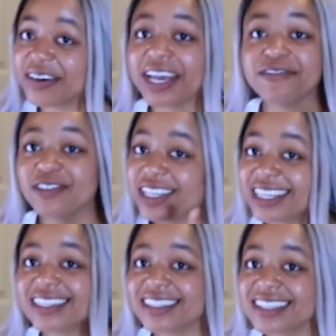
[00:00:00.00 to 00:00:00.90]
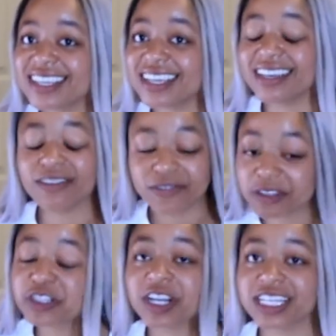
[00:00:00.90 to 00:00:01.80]
if you didn't see
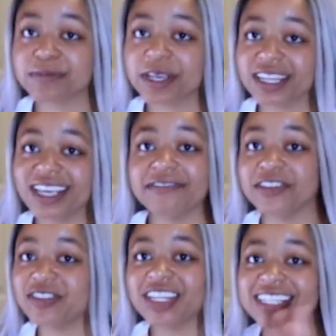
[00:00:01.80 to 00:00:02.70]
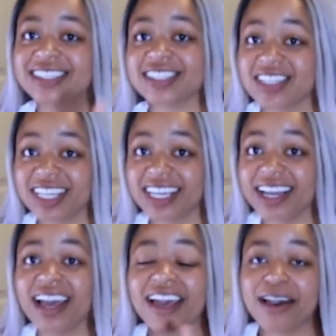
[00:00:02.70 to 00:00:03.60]
future husband, if you didn't see